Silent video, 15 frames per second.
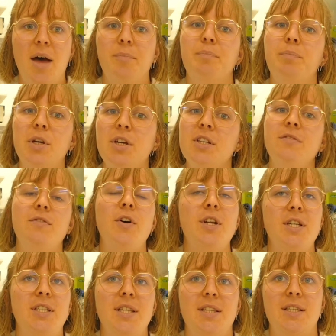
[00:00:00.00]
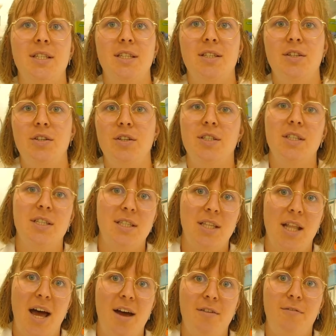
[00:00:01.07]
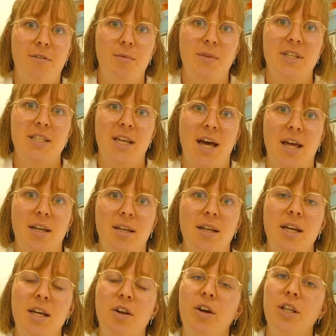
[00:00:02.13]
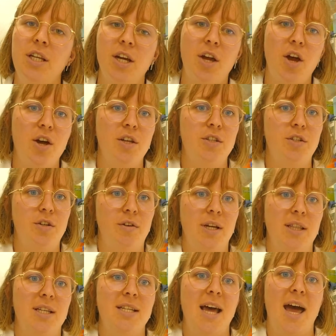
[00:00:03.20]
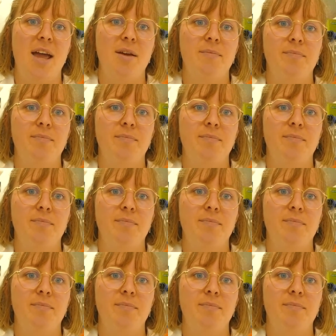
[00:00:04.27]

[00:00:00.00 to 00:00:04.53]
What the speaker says: Because photosynthesis uses light from the sun, it only occurs during the day.